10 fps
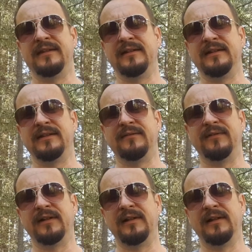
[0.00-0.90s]
uh, it
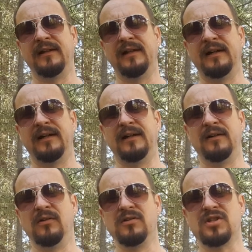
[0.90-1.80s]
will
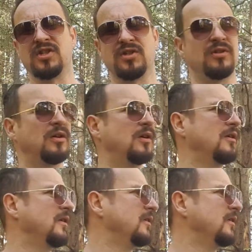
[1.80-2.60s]
also